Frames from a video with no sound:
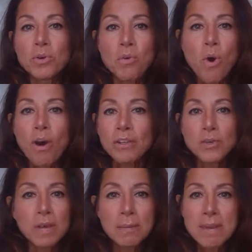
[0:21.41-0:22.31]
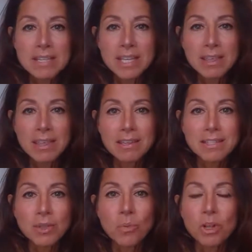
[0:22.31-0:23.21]
who are doing amazing things
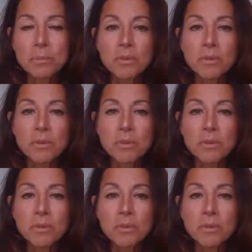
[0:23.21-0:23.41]
in the world,